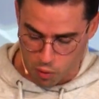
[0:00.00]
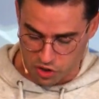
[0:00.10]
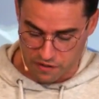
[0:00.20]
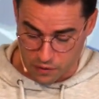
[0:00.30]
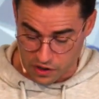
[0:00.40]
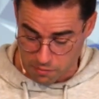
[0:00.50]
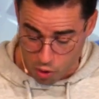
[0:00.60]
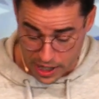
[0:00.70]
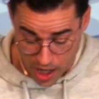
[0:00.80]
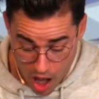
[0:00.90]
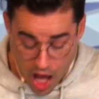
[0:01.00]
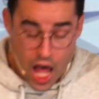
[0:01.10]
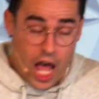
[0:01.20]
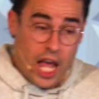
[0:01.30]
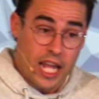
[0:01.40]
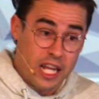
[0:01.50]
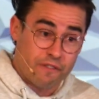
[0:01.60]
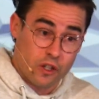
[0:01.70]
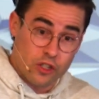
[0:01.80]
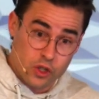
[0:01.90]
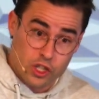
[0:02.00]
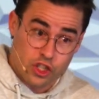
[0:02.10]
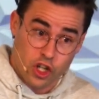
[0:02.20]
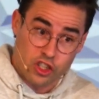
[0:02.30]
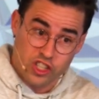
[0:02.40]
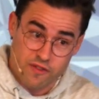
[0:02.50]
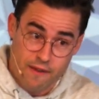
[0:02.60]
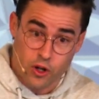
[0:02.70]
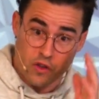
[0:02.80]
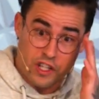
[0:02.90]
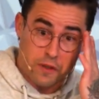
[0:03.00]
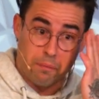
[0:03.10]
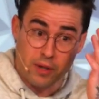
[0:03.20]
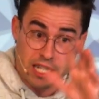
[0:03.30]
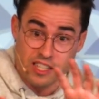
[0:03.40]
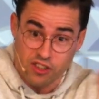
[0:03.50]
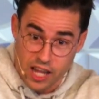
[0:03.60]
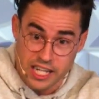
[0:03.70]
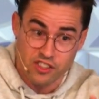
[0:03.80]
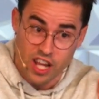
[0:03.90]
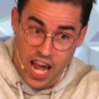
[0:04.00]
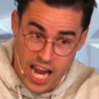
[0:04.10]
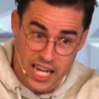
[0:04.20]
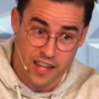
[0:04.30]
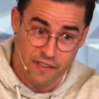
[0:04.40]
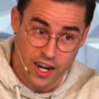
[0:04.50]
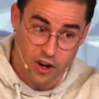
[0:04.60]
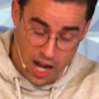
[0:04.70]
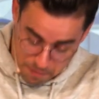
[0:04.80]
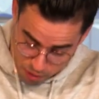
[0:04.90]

portion for this morning. If you're new to church and you've never heard this, please, ladies, hang in there. I